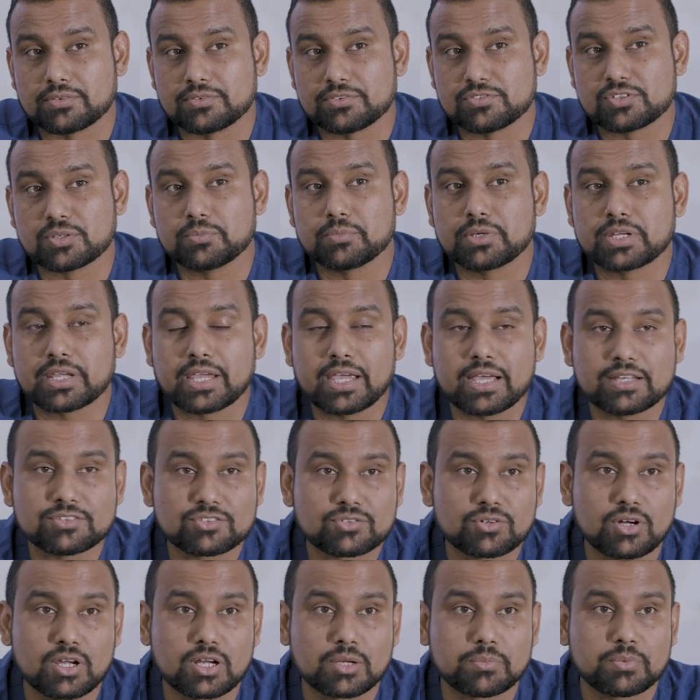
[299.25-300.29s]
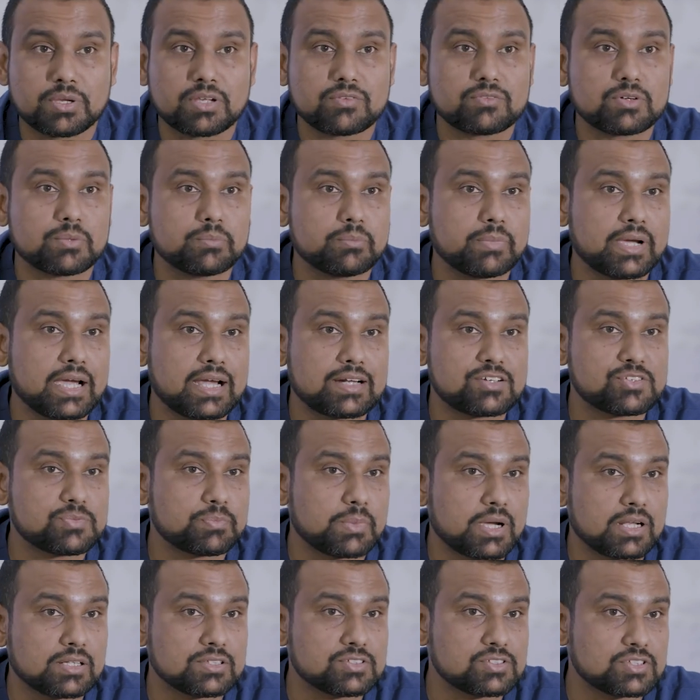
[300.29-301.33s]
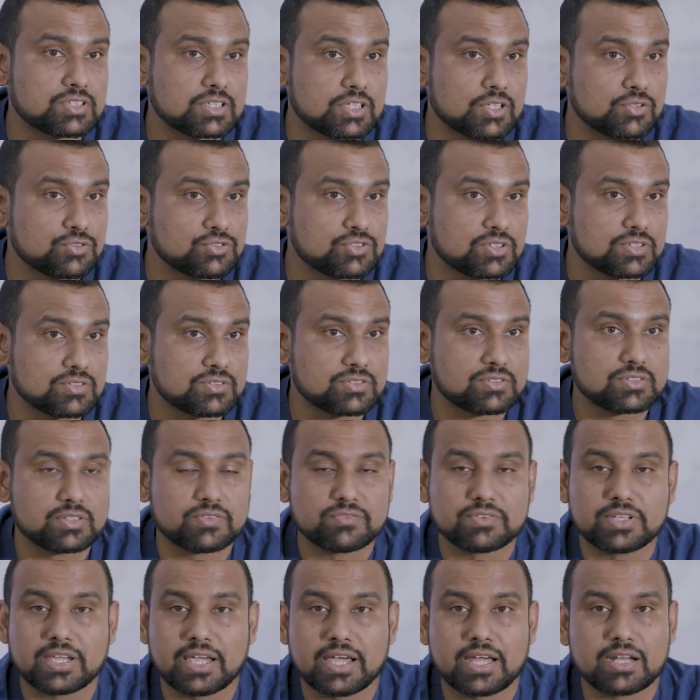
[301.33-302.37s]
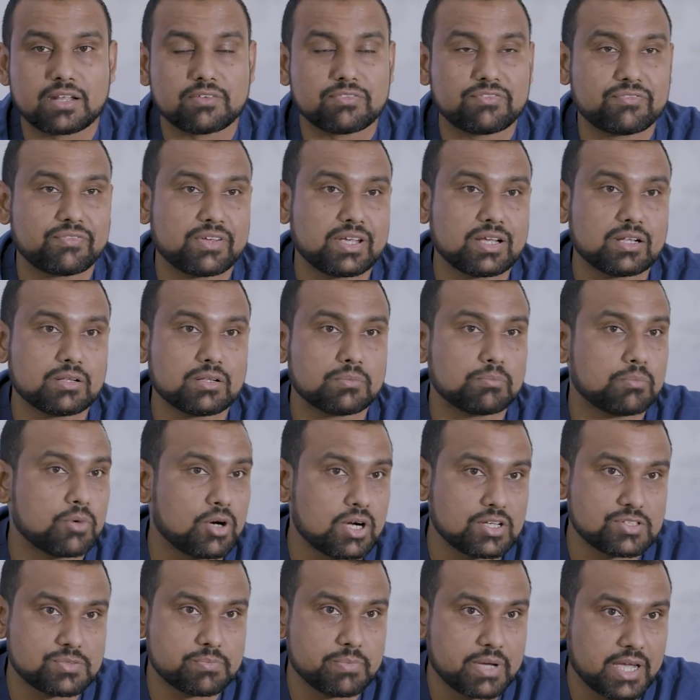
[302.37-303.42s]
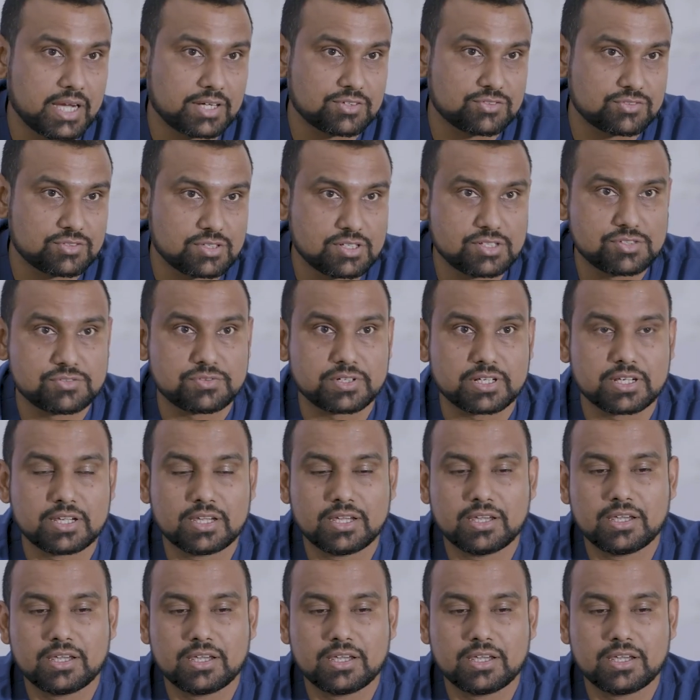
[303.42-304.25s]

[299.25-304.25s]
If somebody has chronic pain from bad spinal stenosis, if they had a failed botched back surgery,